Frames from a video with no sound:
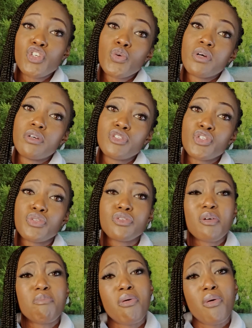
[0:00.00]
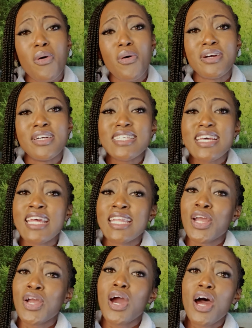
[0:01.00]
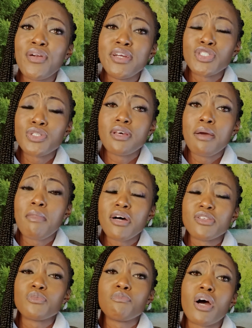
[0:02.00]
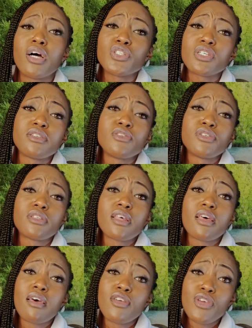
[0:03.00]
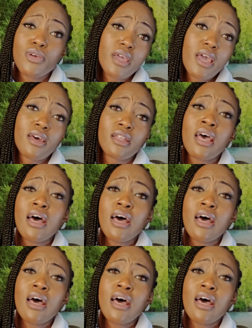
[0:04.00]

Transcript: you want to support and encourage them as much as you can.